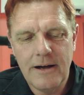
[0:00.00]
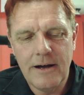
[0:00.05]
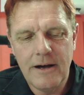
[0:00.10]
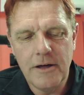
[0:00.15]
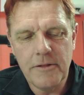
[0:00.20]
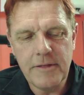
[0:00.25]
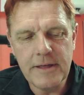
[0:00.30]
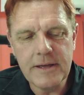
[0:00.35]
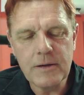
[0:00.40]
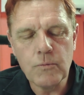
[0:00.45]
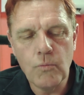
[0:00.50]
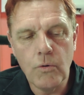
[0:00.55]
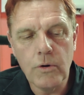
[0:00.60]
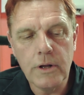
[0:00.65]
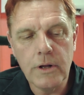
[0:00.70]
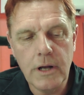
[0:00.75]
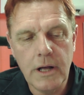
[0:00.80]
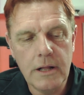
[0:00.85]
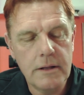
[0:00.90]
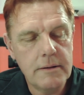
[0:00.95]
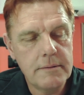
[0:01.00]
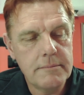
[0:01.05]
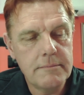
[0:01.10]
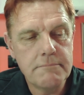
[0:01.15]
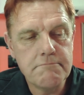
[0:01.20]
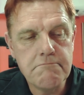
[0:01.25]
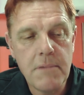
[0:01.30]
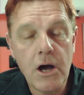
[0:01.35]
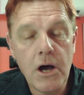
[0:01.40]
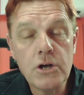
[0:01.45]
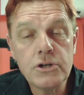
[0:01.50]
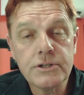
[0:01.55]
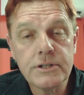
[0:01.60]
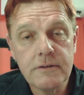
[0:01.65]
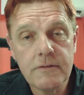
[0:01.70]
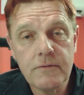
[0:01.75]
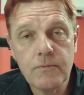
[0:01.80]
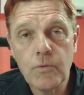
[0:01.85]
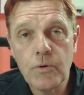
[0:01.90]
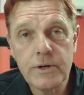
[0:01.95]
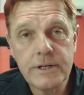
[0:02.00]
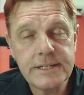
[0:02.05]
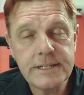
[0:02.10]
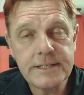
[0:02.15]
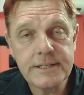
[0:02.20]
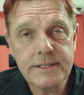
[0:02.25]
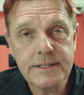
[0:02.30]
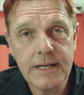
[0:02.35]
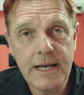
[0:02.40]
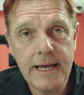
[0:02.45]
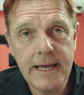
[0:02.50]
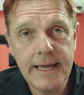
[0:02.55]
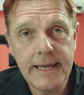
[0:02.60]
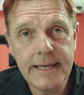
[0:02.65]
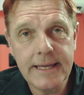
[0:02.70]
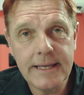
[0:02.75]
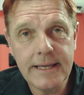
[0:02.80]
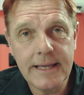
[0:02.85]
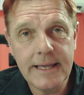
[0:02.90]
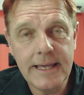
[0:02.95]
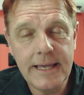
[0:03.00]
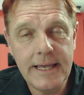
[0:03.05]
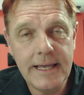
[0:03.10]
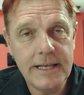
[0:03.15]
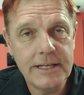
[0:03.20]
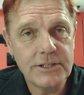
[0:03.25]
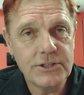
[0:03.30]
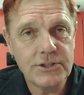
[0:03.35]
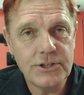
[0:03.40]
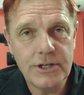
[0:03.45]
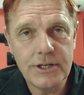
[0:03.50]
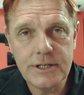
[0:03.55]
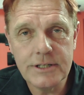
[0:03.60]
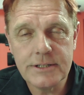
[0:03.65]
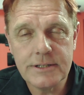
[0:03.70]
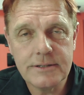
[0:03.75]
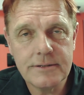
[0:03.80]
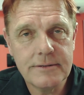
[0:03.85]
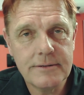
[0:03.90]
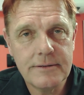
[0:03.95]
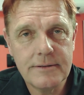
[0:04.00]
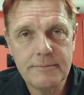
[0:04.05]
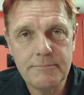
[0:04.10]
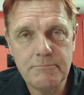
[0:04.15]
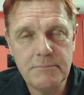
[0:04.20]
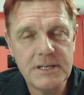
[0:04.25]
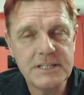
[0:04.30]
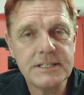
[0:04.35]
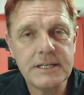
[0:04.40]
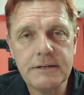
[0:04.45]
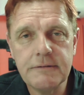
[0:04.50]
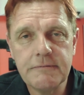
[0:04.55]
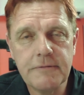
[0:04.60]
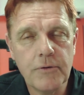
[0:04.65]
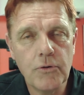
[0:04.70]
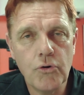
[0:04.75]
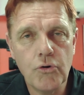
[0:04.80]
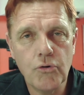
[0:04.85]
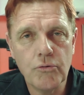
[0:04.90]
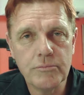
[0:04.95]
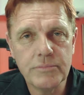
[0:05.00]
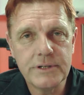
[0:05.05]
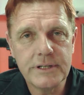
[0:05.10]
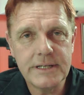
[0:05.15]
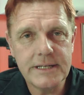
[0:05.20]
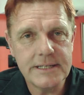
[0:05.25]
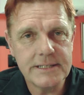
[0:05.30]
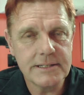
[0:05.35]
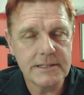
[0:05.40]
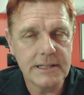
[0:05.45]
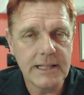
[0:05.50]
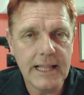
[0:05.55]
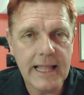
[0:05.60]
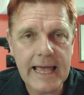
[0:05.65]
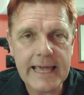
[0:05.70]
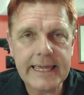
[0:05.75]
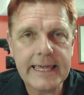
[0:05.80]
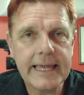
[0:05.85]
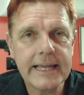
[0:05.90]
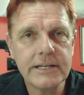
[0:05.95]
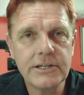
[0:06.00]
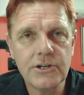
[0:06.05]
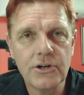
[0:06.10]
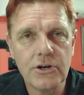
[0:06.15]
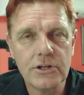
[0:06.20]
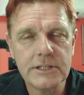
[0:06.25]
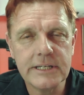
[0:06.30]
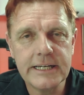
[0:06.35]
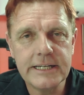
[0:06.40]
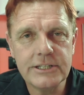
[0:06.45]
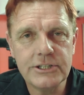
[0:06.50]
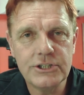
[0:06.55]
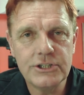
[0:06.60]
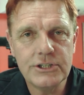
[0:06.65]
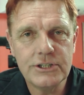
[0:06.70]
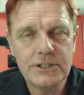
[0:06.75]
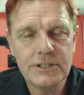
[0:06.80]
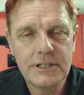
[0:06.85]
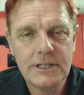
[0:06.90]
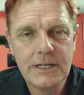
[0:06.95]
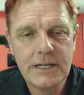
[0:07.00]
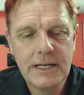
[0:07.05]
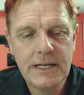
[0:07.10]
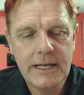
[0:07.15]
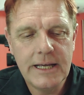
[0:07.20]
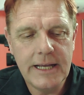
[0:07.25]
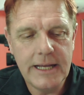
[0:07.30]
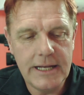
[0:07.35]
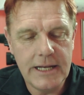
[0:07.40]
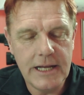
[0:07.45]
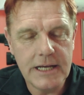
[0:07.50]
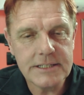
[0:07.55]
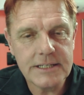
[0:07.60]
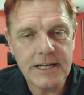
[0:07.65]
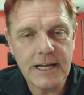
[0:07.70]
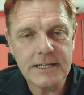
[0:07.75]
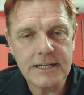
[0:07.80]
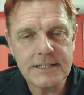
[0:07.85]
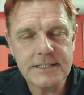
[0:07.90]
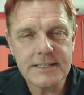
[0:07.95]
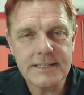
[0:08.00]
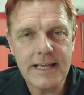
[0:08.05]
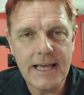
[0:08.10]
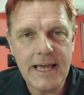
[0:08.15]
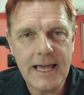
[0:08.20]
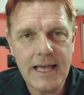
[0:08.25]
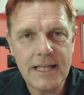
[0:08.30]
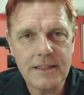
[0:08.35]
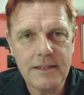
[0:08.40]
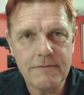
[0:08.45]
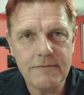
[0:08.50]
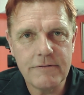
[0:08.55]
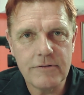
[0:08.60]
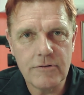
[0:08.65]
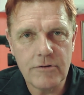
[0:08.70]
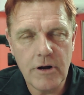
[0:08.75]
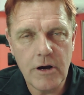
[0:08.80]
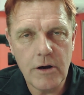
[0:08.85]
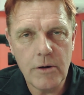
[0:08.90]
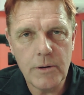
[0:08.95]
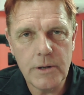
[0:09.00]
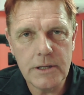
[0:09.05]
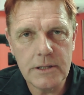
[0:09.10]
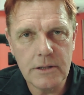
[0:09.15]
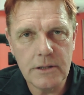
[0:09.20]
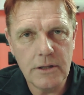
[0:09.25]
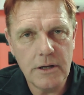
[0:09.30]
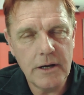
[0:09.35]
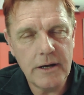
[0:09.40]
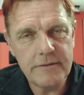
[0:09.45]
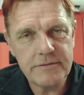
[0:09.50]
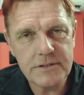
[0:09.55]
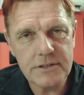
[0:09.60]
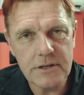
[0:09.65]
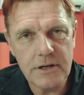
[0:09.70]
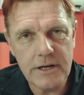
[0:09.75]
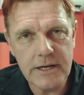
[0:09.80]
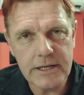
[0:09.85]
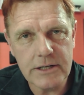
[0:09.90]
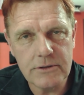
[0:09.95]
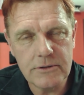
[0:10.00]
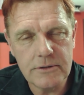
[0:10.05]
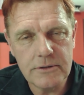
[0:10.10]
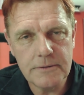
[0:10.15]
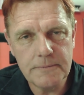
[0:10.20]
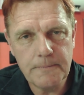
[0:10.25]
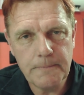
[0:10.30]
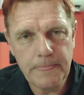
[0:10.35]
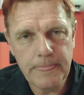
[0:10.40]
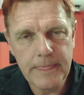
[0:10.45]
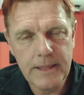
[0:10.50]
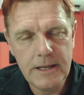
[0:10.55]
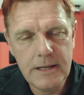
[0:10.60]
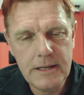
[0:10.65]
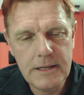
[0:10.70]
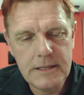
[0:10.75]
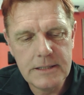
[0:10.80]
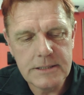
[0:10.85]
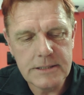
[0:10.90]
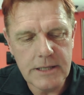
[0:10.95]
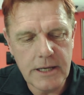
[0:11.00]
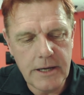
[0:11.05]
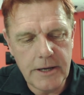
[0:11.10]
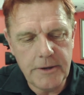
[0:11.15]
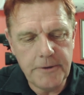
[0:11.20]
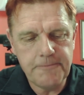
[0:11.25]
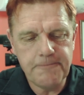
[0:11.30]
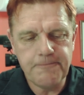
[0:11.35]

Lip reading: think most of what he's saying is just misinformed. He's lacking knowledge. He doesn't understand the Varroa life cycle. So